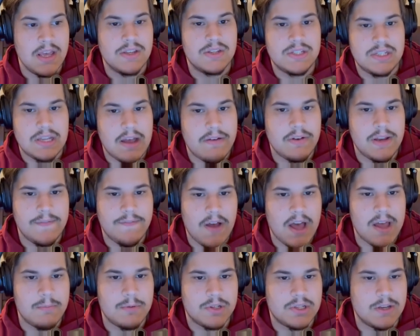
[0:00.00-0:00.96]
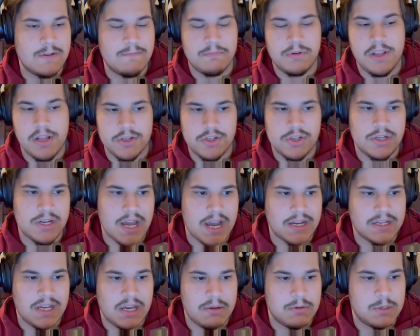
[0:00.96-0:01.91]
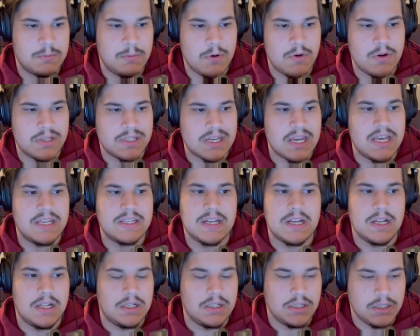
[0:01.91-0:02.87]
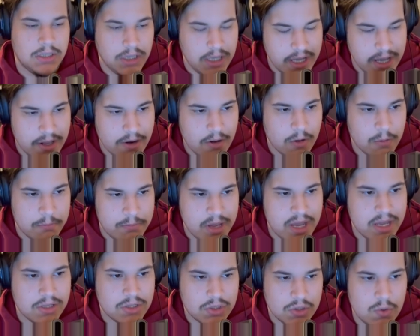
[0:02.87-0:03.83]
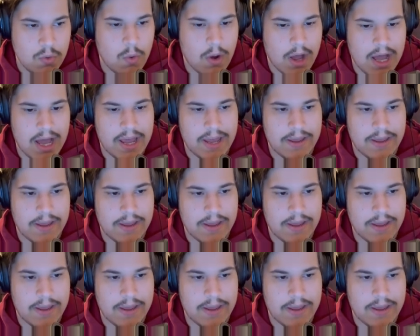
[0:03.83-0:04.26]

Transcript: 75% plunge attack damage bonus is a little bit too high.